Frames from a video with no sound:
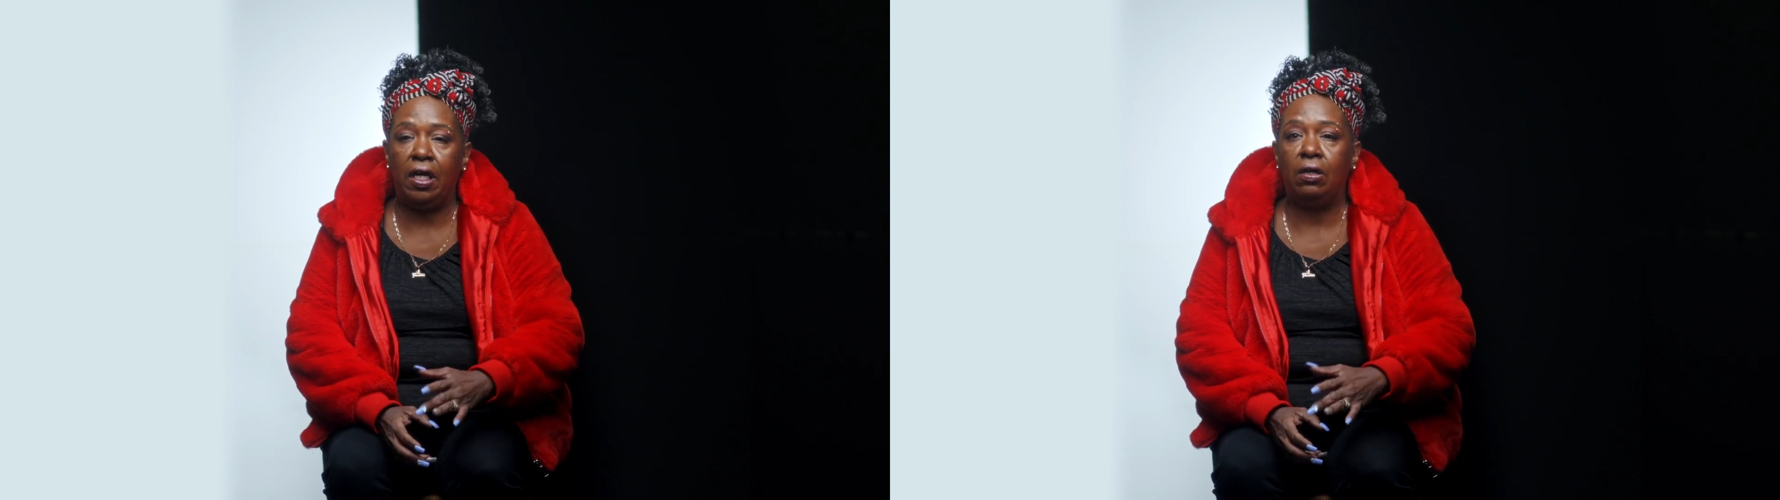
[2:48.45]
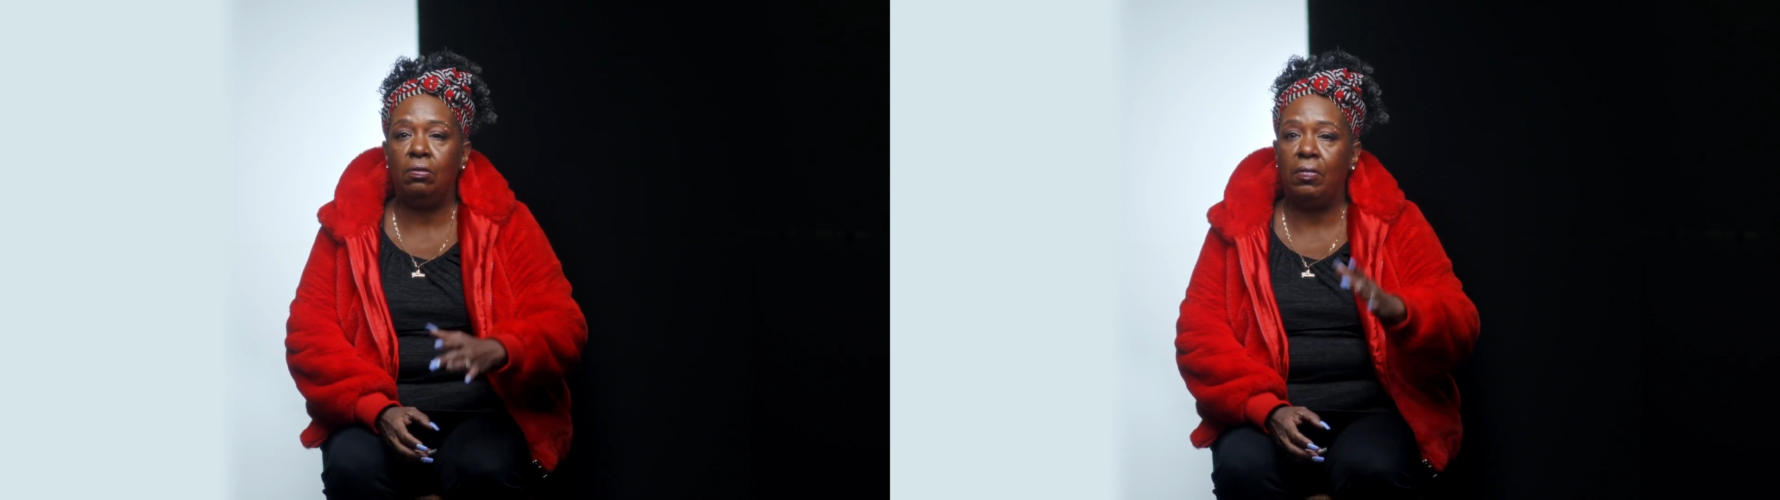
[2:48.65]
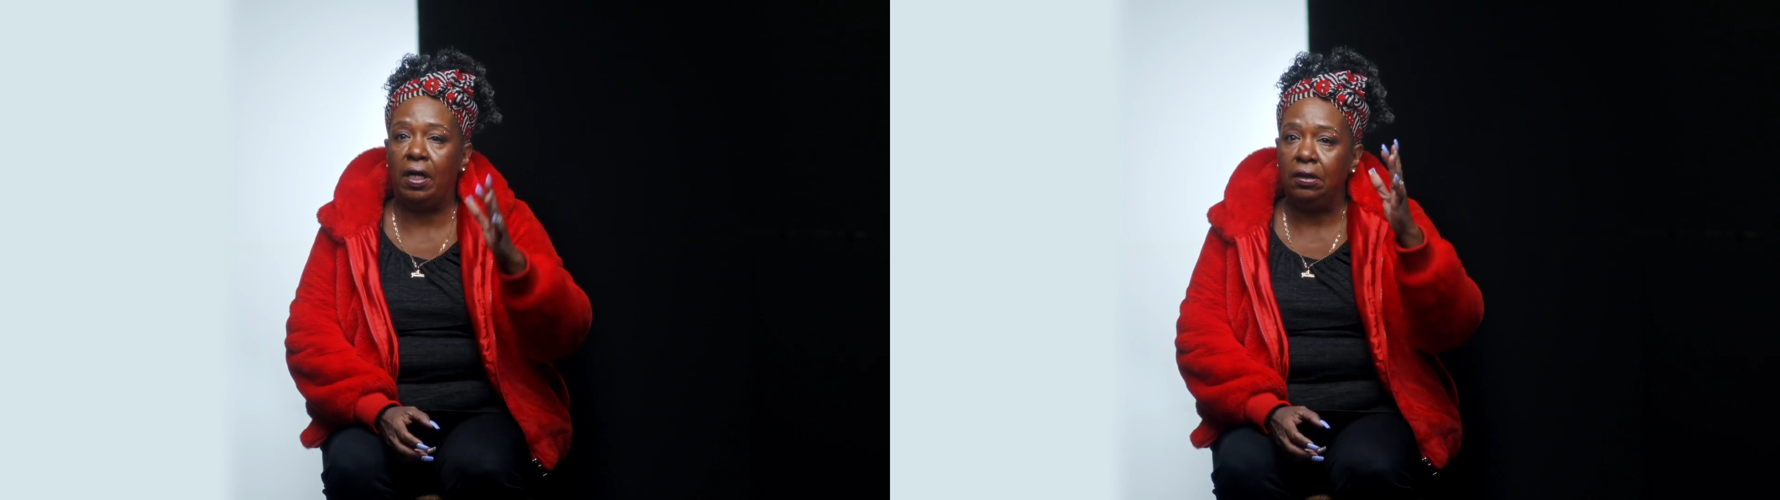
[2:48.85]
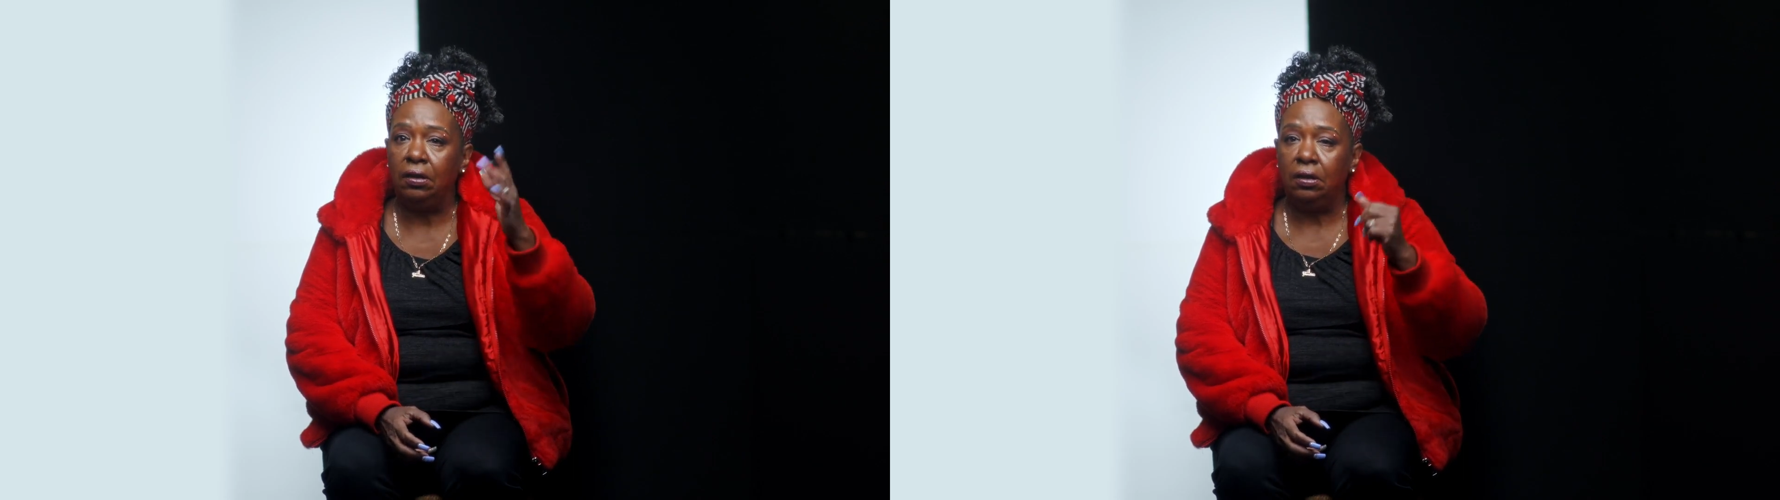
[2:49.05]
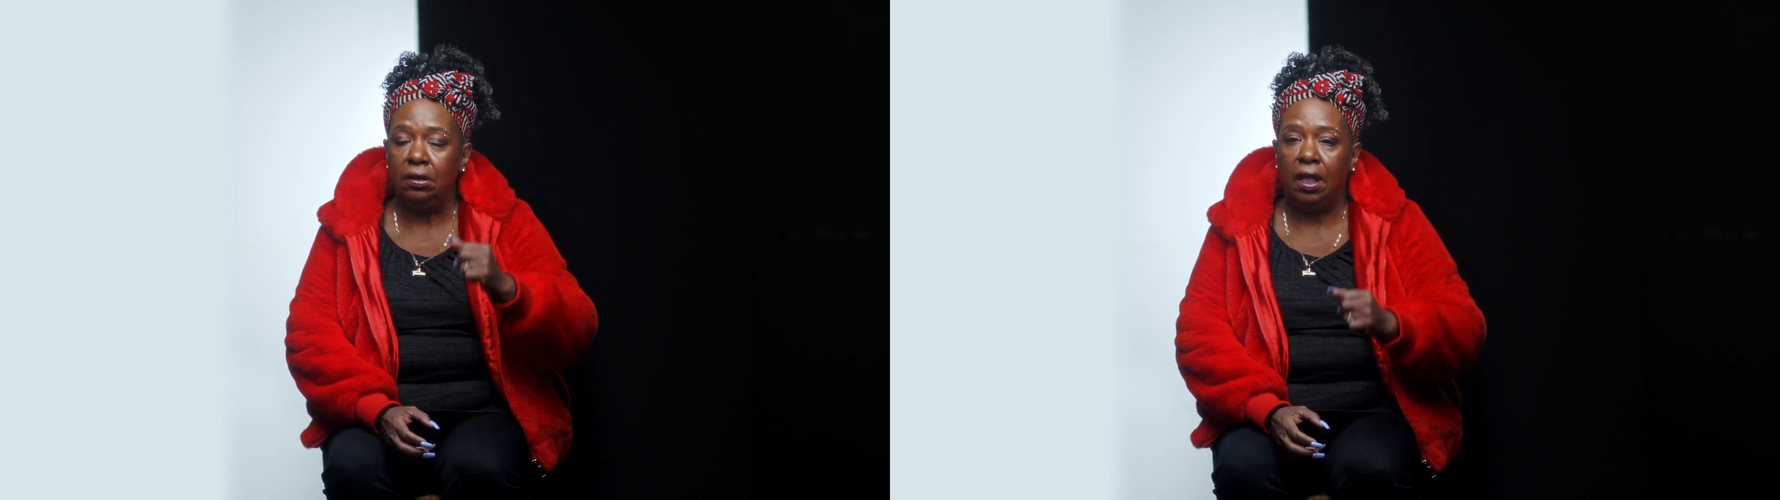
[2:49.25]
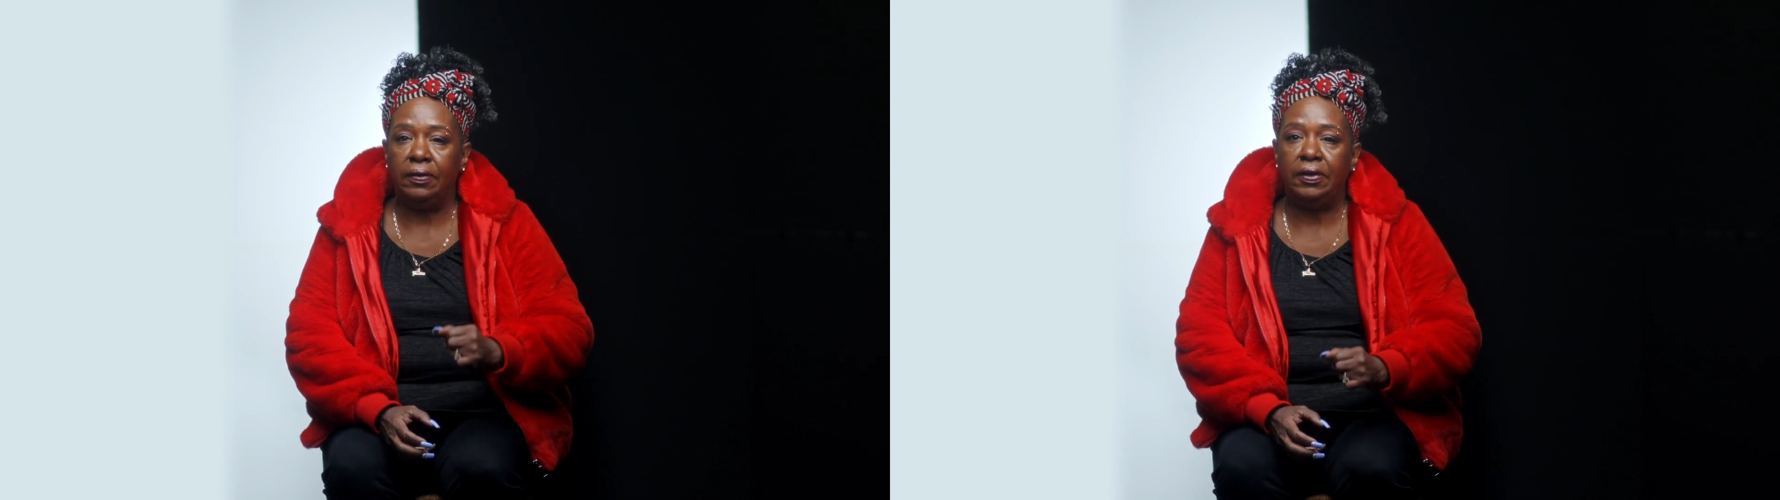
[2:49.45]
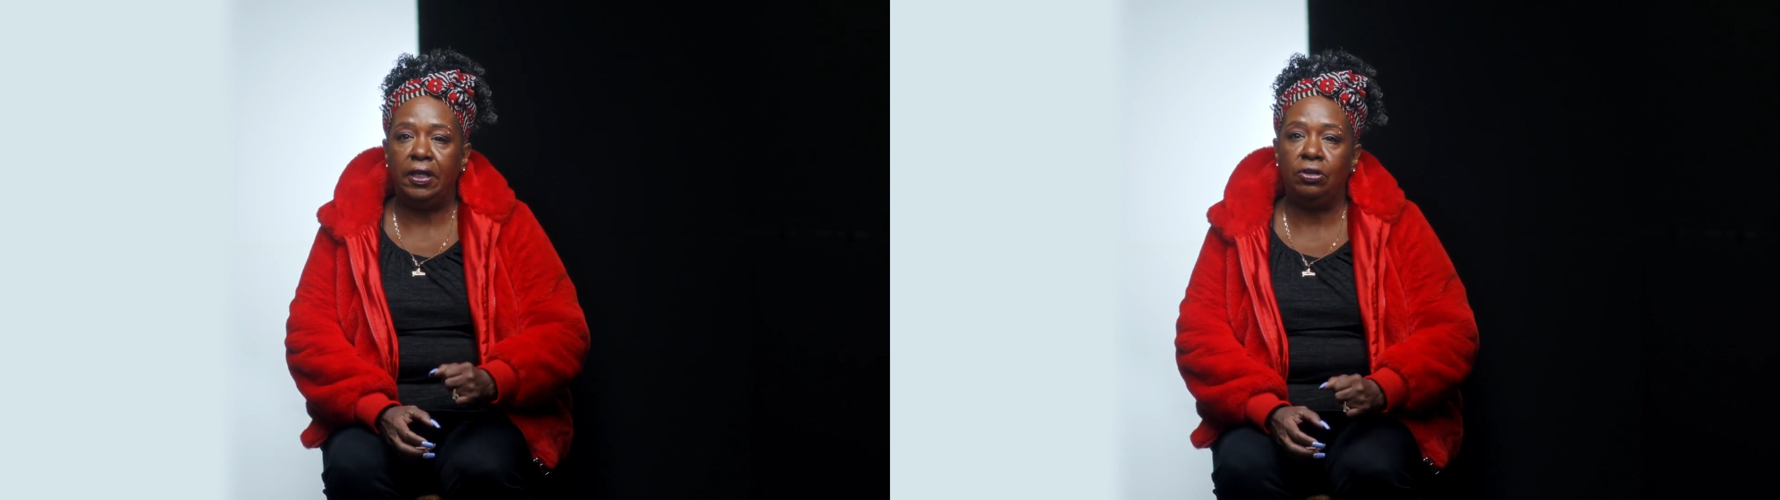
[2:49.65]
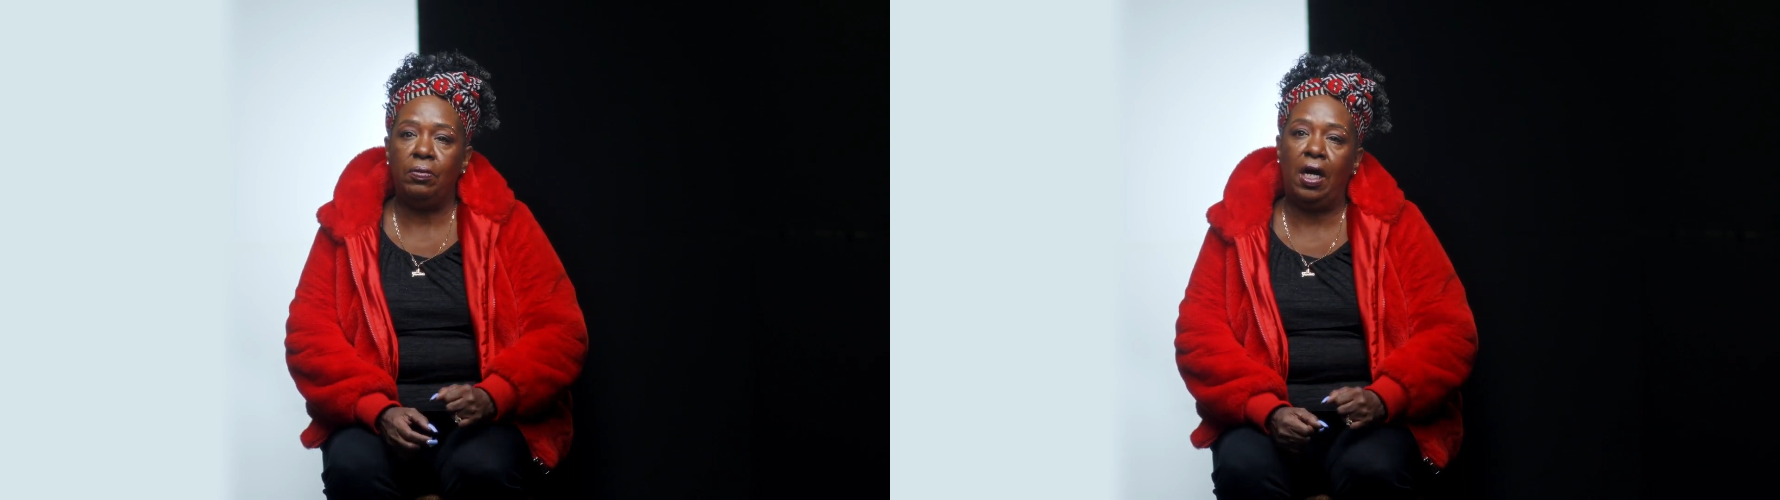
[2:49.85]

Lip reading: I come back upstairs to my